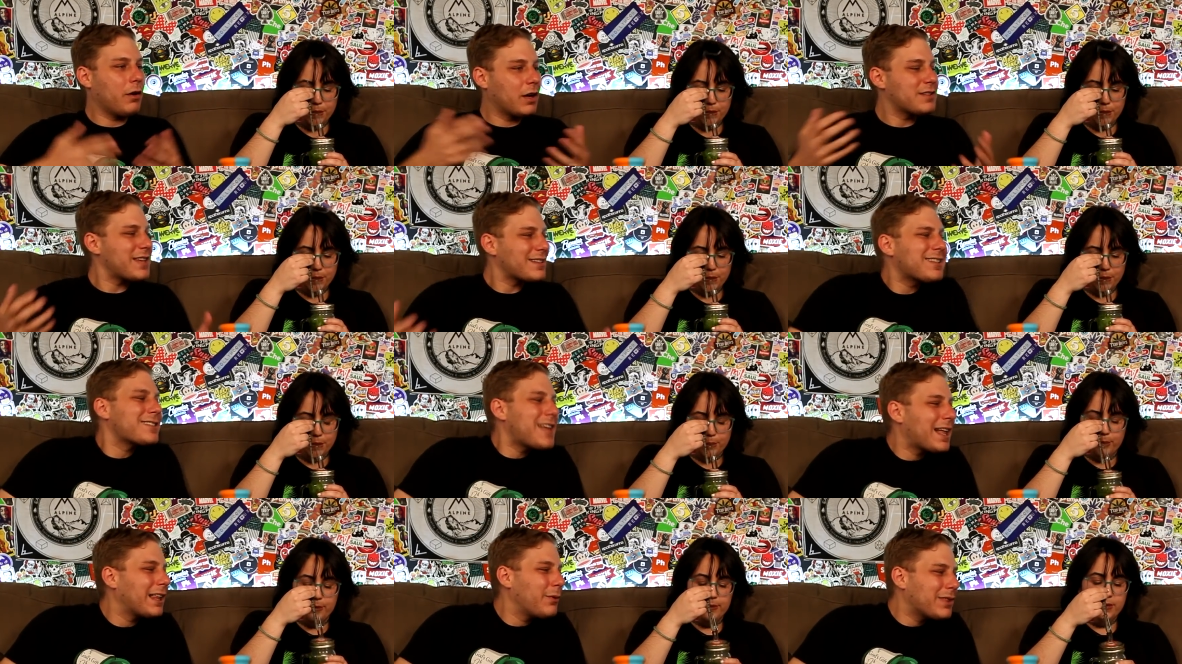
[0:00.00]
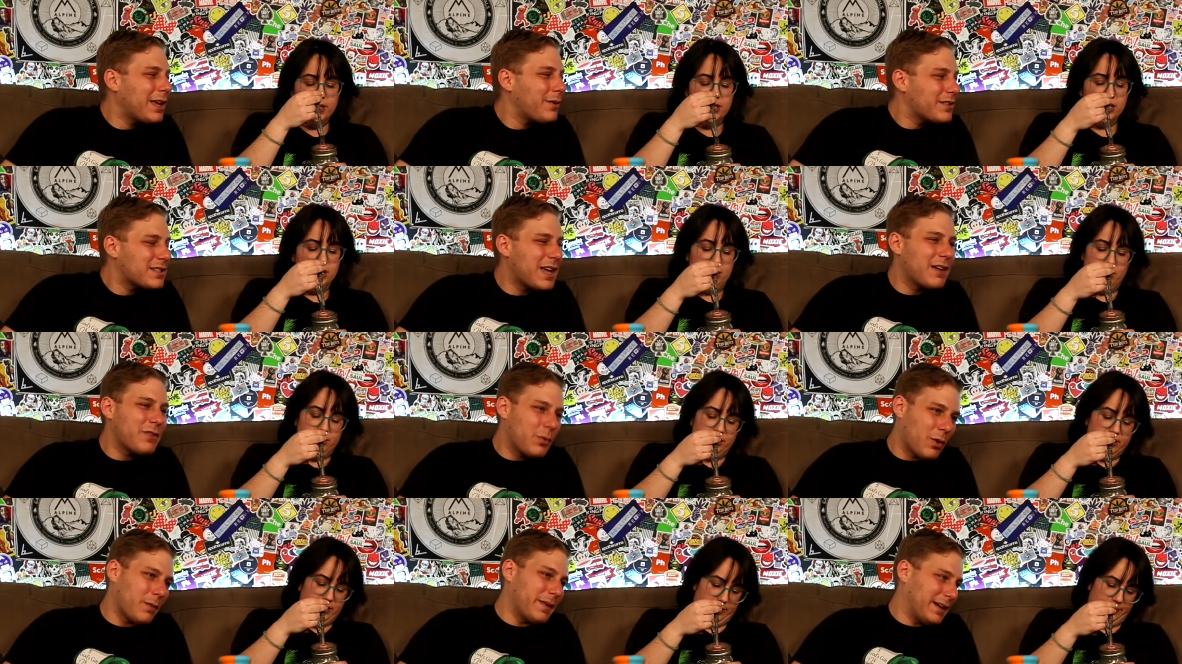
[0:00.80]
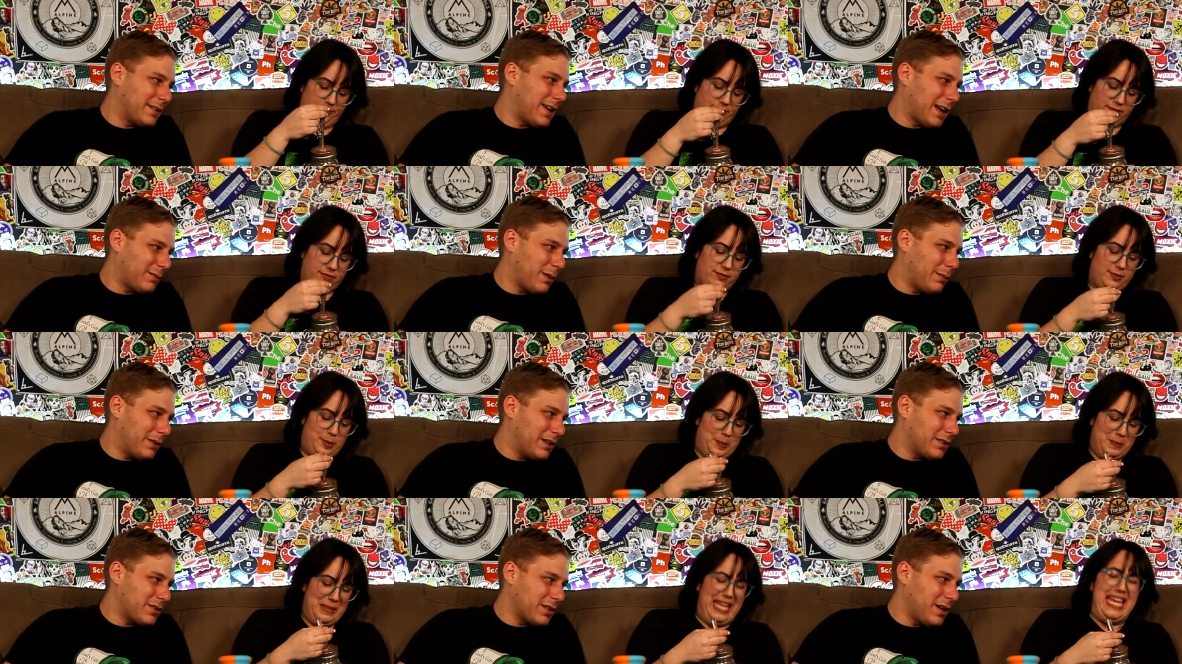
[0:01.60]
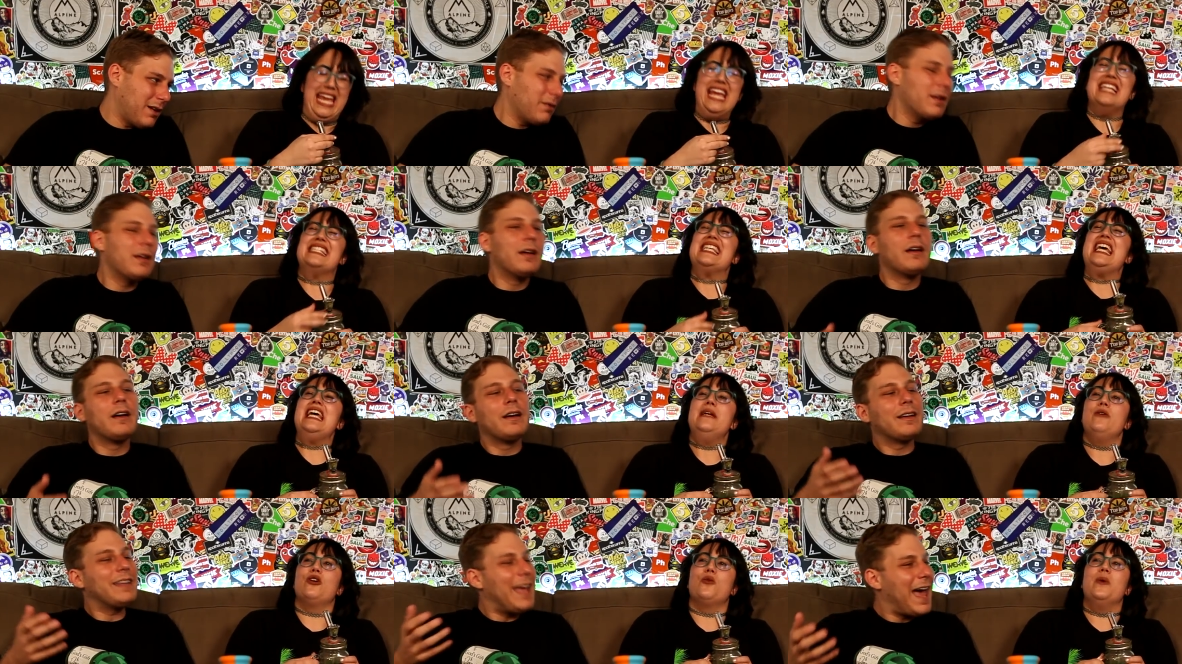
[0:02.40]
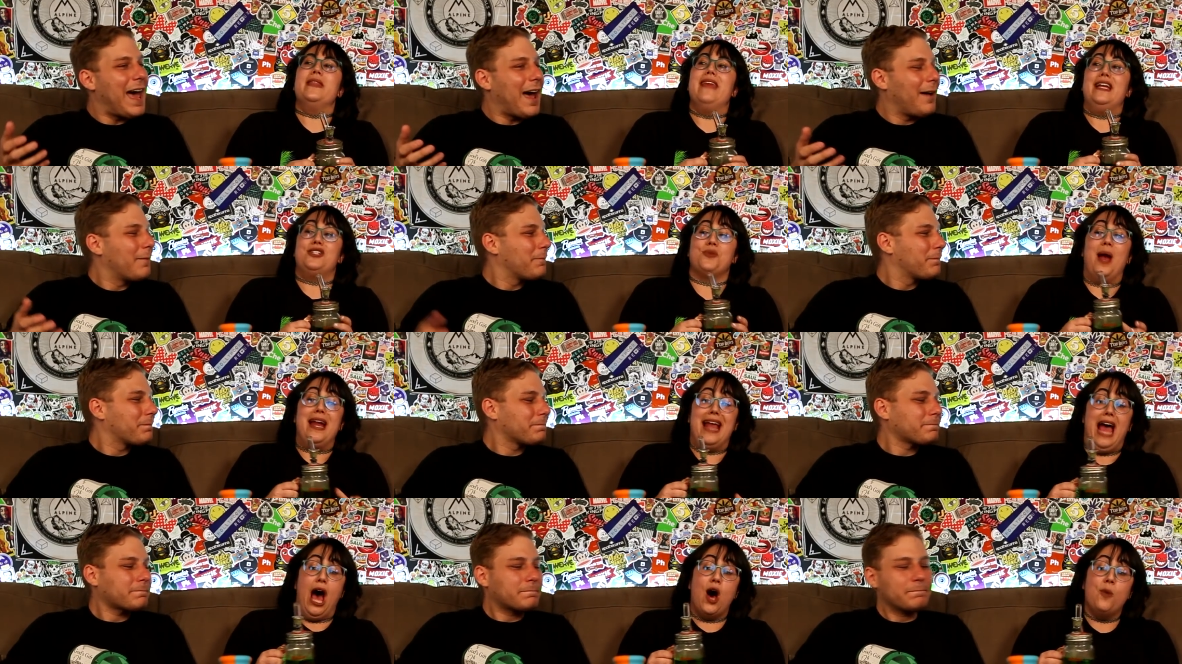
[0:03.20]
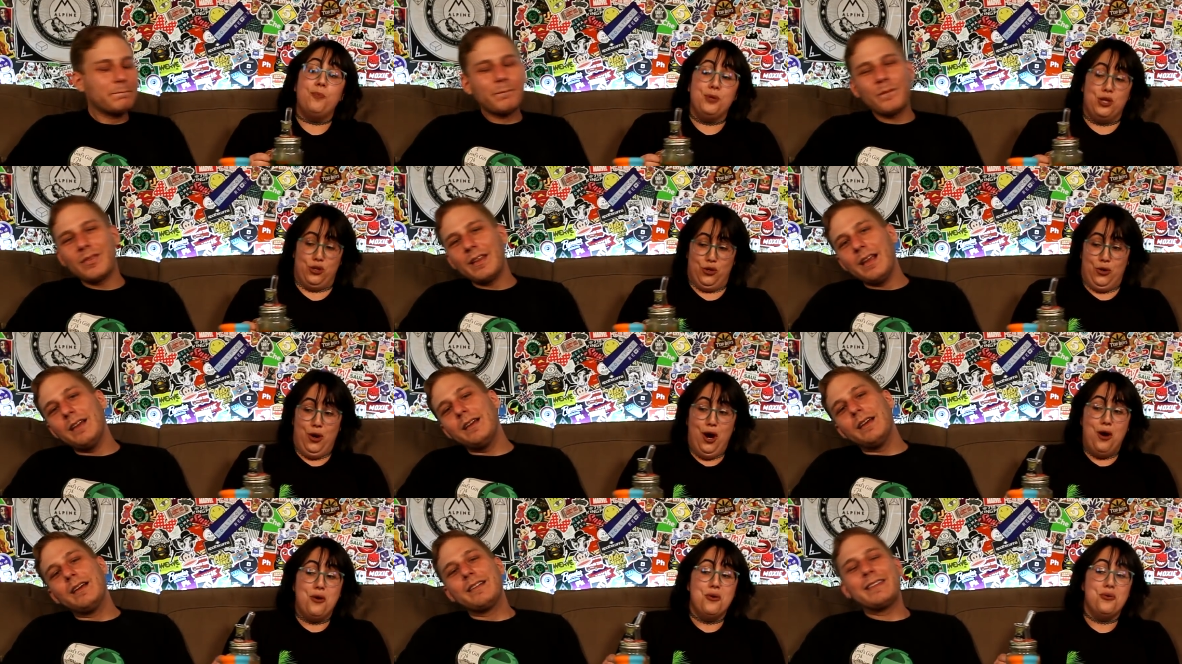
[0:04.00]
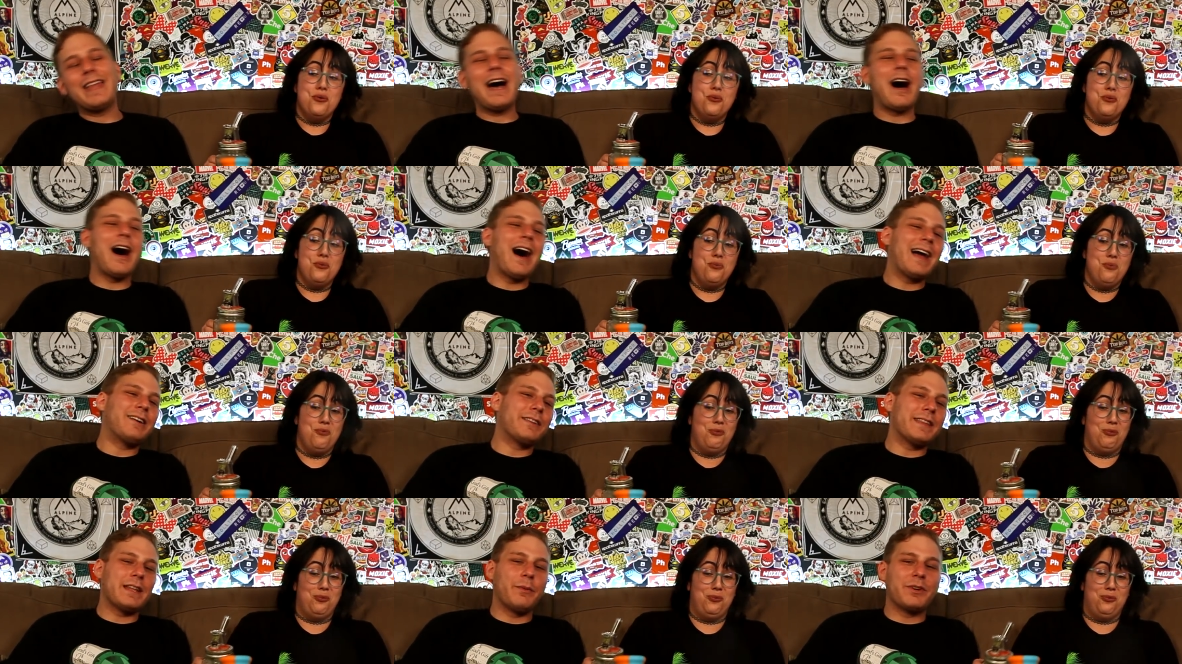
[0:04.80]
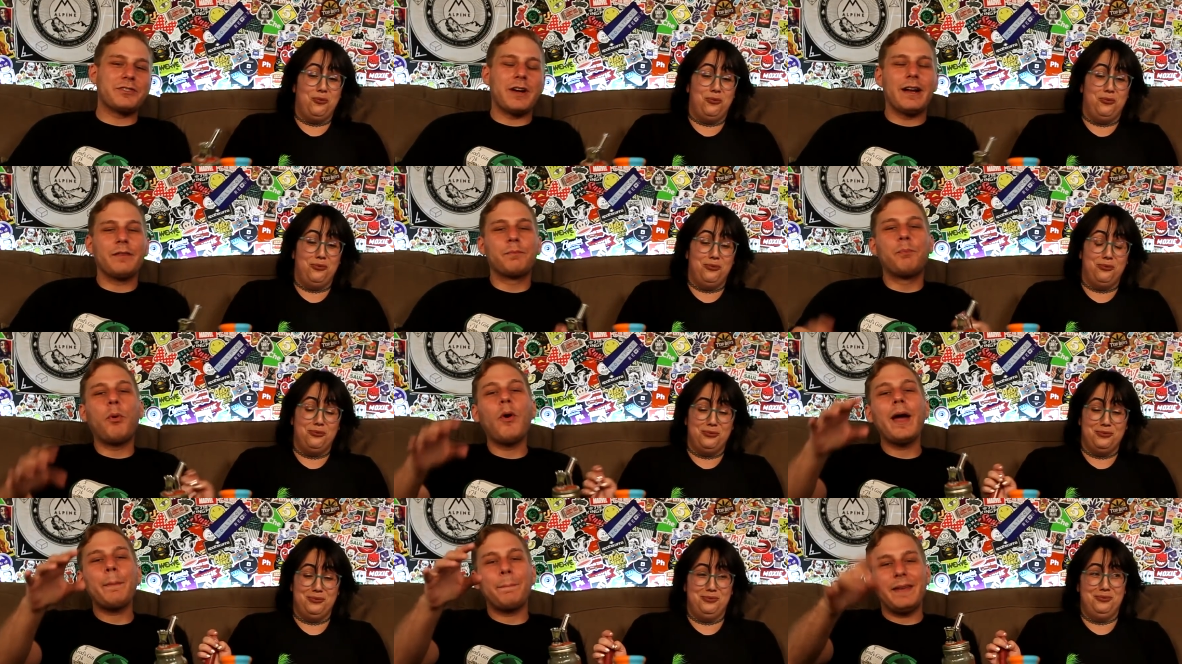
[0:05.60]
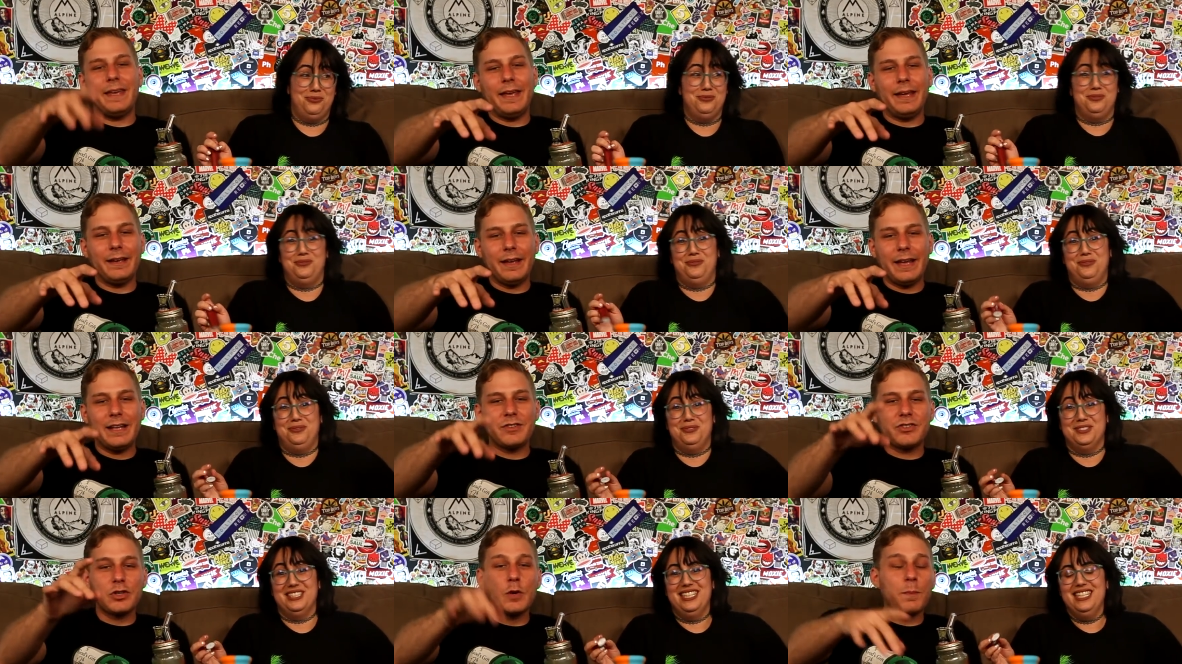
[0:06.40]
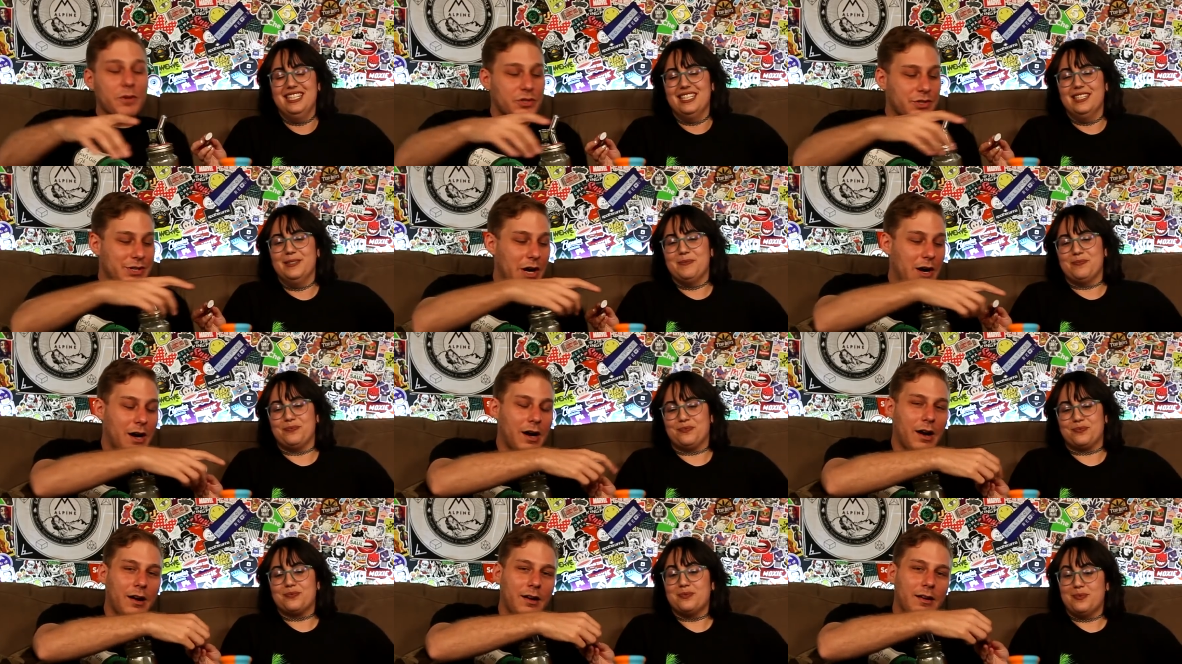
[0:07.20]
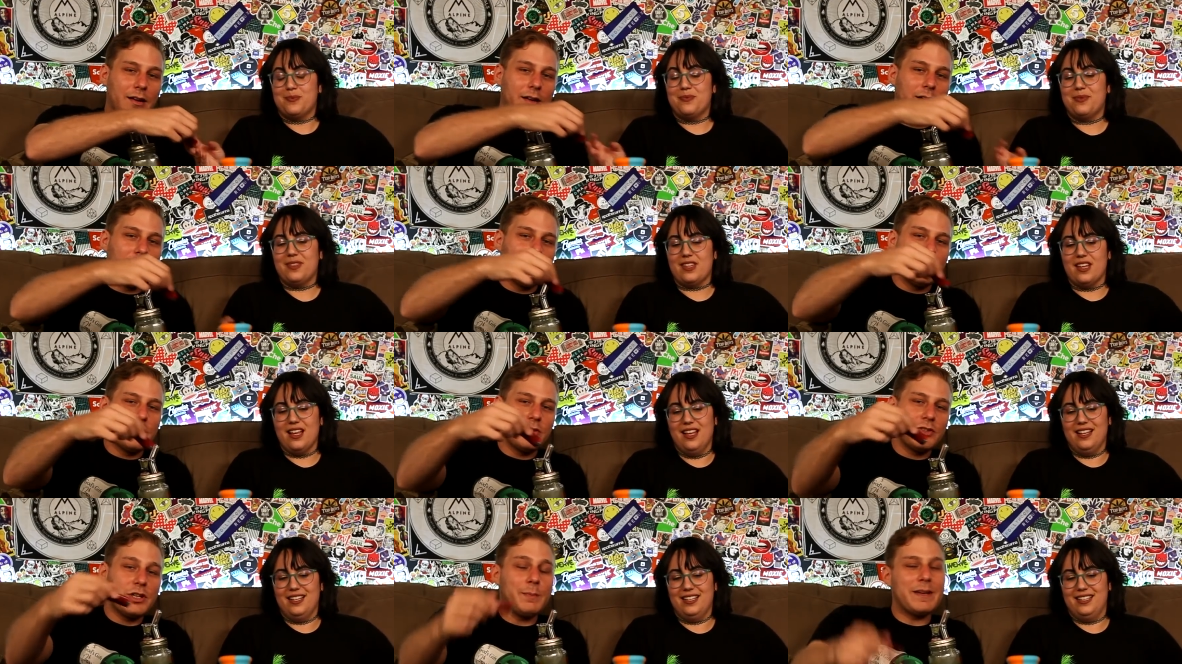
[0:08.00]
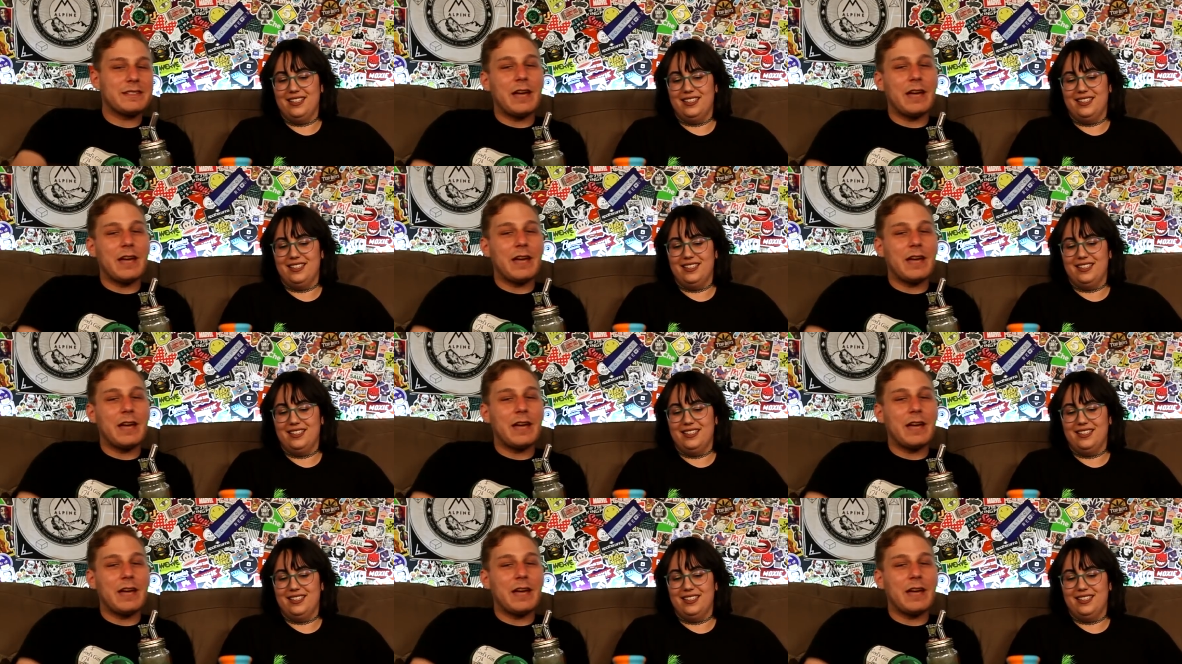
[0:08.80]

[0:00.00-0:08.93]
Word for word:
Speaker 1: cuz that's exactly what they would say if you were being attacked by bees, you know? Is it?
Speaker 2: Or yeah. would they try to help you?
Speaker 1: no, I don't think they would try. To. Point being, in Superstar, she makes